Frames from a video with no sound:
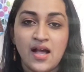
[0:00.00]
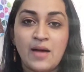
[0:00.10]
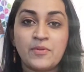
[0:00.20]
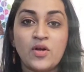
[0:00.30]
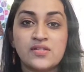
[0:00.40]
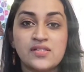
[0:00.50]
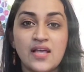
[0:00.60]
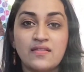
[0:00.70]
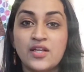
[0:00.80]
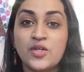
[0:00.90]
I'm not
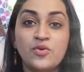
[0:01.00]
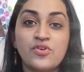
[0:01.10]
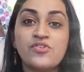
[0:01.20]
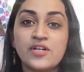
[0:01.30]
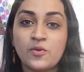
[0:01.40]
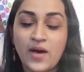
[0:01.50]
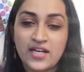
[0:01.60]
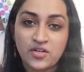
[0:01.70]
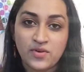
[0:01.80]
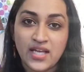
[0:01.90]
saying that you don't
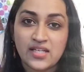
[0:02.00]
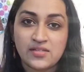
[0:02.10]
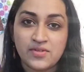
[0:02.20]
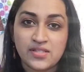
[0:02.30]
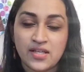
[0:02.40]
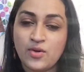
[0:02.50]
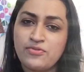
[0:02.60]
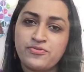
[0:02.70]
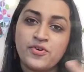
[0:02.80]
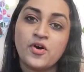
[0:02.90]
require creativity. You
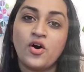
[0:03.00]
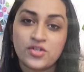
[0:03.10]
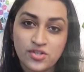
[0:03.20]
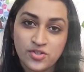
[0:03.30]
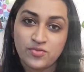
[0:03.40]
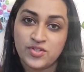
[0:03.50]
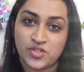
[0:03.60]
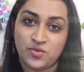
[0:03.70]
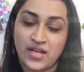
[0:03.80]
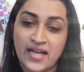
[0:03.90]
have forgotten to
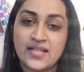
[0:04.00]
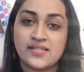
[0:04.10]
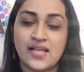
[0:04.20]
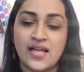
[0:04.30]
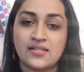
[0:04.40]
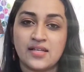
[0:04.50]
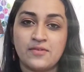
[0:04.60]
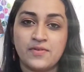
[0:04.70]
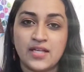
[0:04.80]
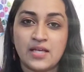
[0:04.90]
visualize and
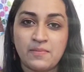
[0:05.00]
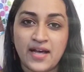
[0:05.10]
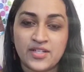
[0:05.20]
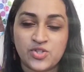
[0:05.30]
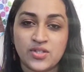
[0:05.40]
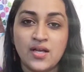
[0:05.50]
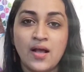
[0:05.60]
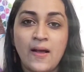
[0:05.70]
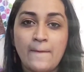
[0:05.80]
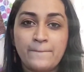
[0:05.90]
even imagine
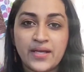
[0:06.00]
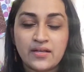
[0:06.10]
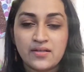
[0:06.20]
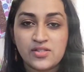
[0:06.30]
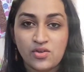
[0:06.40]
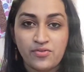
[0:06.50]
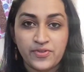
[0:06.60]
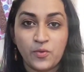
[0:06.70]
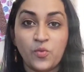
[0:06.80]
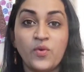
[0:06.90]
because of
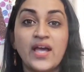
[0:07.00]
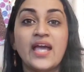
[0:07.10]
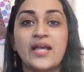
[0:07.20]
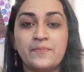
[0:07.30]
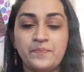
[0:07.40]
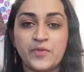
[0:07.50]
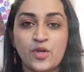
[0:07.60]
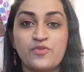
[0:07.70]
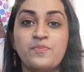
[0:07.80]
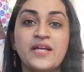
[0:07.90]
the way
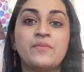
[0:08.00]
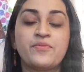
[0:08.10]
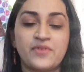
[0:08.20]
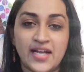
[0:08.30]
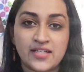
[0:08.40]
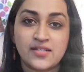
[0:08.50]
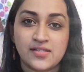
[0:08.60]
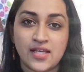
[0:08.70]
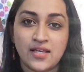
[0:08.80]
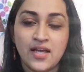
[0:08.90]
you've been
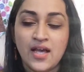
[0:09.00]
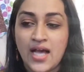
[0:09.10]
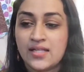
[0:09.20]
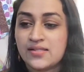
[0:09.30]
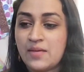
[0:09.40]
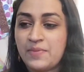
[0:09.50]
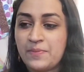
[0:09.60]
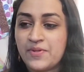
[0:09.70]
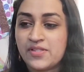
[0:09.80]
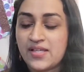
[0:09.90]
practicing. And some
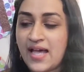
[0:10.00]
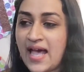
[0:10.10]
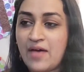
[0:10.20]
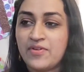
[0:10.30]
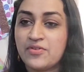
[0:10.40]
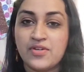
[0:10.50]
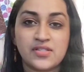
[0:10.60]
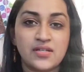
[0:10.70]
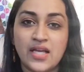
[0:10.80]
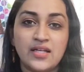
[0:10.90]
people say, I haven't
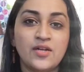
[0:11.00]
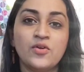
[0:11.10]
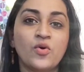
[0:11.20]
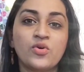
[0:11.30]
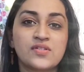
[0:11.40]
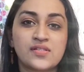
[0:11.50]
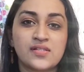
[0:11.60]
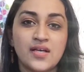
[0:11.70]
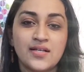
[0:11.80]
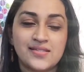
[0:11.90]
written any
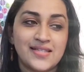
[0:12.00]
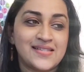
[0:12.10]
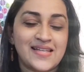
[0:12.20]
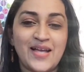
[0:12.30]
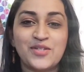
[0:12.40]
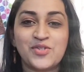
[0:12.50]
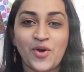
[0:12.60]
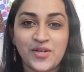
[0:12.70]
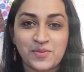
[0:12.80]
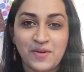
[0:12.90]
notes since I
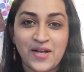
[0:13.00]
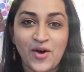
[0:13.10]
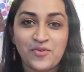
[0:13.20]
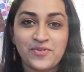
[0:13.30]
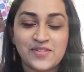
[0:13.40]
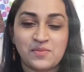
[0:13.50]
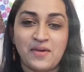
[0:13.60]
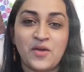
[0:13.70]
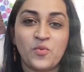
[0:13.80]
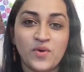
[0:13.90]
joined my office,
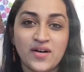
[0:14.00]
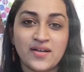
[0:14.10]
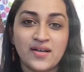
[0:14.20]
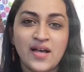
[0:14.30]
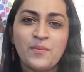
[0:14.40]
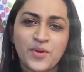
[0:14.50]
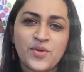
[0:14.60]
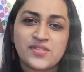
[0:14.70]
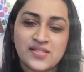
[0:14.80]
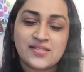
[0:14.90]
my work,
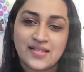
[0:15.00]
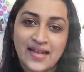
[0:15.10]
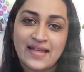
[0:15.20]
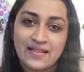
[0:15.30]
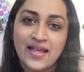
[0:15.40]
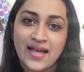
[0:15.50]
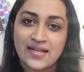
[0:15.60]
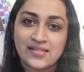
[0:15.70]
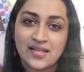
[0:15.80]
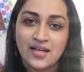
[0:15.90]
because it's like
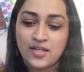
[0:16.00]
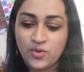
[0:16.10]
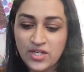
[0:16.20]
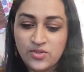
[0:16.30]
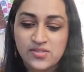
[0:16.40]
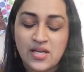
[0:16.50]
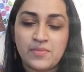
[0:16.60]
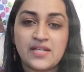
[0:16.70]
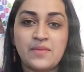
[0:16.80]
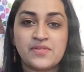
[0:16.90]
that. You need to
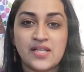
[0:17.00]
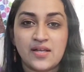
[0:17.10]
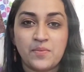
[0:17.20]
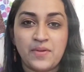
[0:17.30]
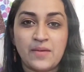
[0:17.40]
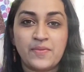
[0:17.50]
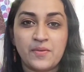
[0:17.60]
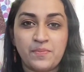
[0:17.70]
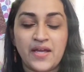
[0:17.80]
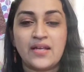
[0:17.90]
sometimes take a paper,
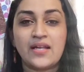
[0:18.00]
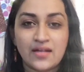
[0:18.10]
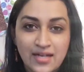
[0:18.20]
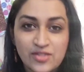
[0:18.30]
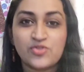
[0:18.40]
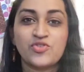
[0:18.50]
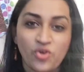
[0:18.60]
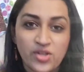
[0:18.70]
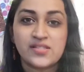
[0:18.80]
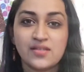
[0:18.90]
pen, and at least
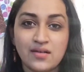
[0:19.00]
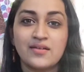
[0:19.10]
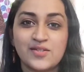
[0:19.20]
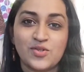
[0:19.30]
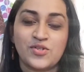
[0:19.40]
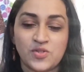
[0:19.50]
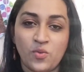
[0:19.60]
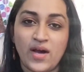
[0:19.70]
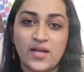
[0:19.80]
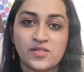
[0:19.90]
draw circles or
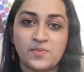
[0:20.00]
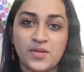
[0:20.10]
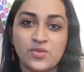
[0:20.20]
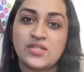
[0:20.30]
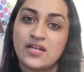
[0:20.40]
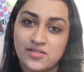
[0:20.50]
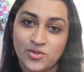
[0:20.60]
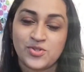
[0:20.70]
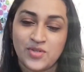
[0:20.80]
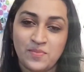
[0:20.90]
squares, because that is also